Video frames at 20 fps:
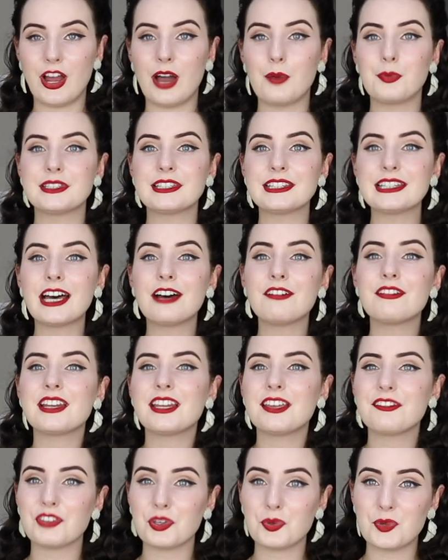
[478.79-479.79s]
I would love
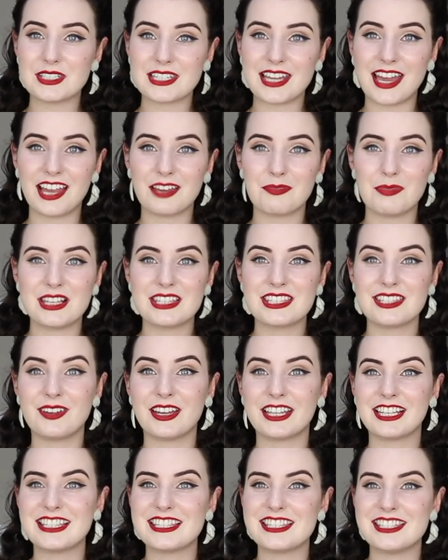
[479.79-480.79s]
it if you would tag me so I
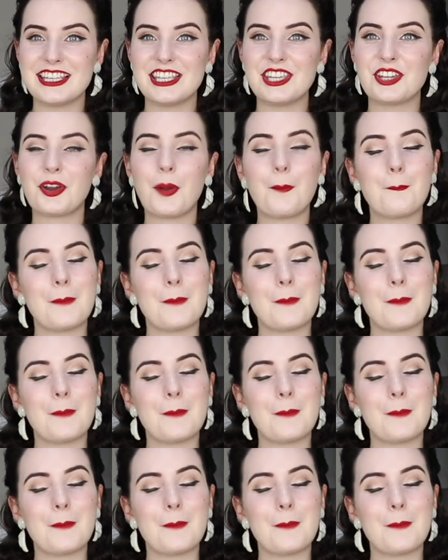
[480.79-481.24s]
can see your